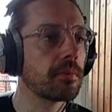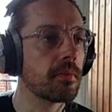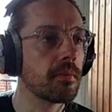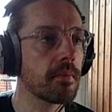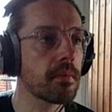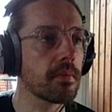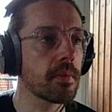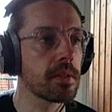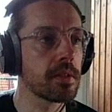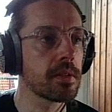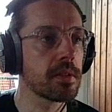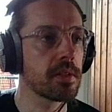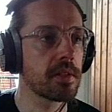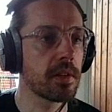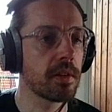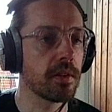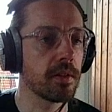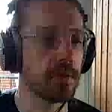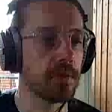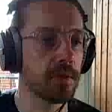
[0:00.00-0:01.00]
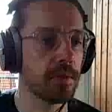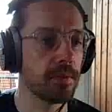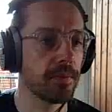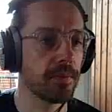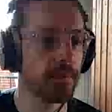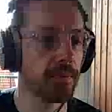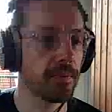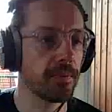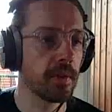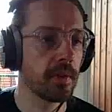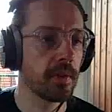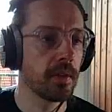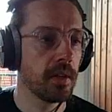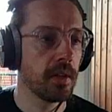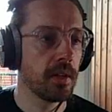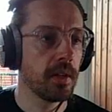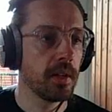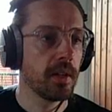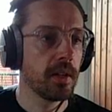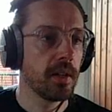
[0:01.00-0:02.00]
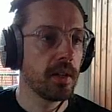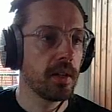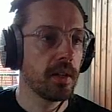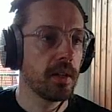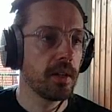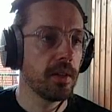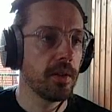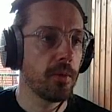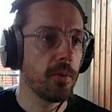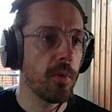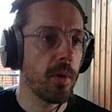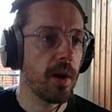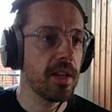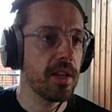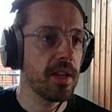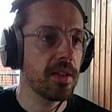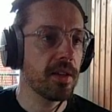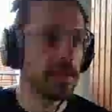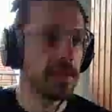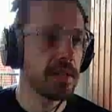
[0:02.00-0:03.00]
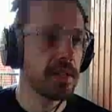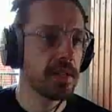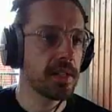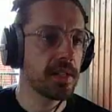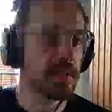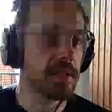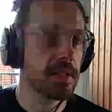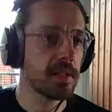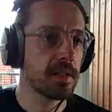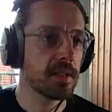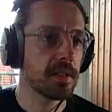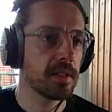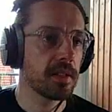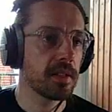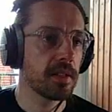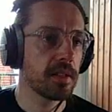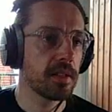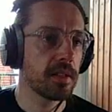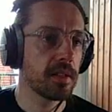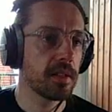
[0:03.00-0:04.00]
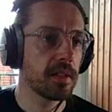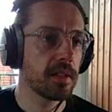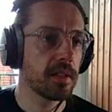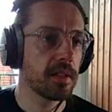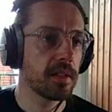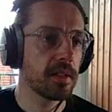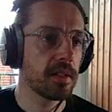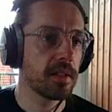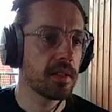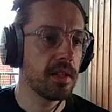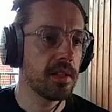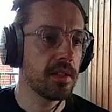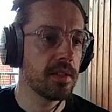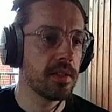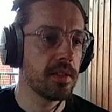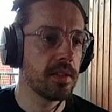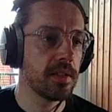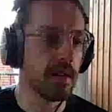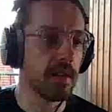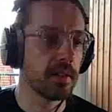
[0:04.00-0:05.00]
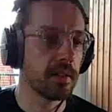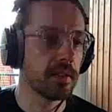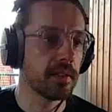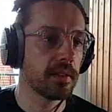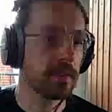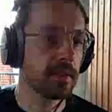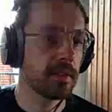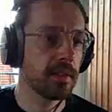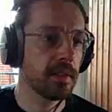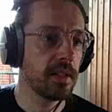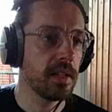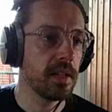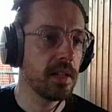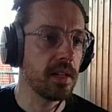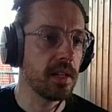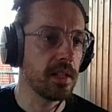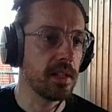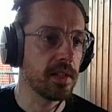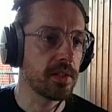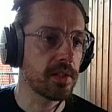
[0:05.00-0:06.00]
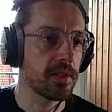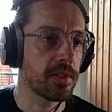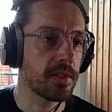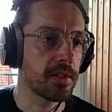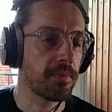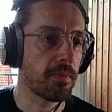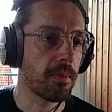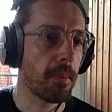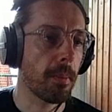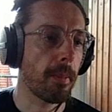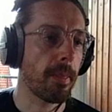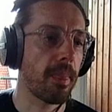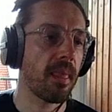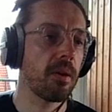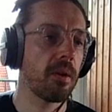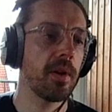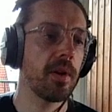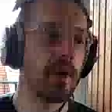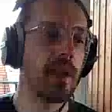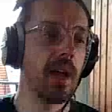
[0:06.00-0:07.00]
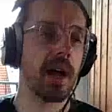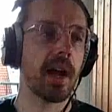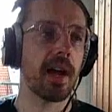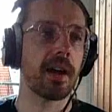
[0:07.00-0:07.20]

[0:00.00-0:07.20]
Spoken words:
So the way that this is done is we have